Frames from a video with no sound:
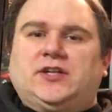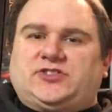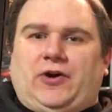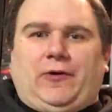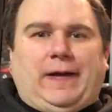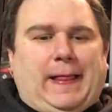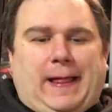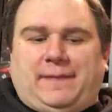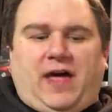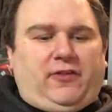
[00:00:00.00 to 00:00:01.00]
So
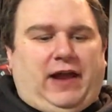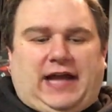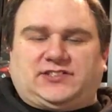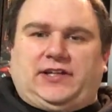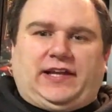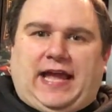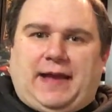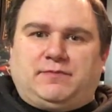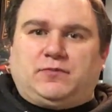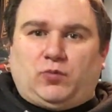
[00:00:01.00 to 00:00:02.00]
another excellent
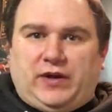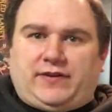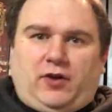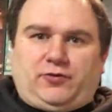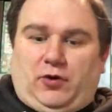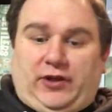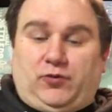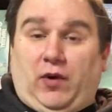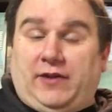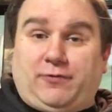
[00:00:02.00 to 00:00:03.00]
game, retails for only
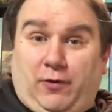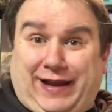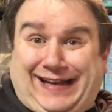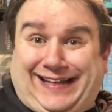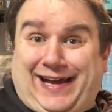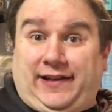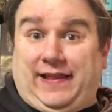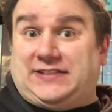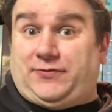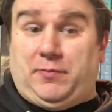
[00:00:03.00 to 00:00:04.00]
$24.99, and
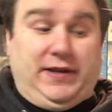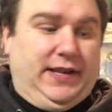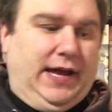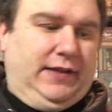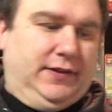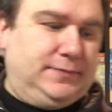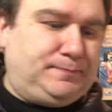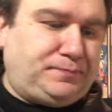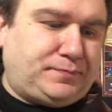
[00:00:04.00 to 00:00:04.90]
that's Forbidden Island.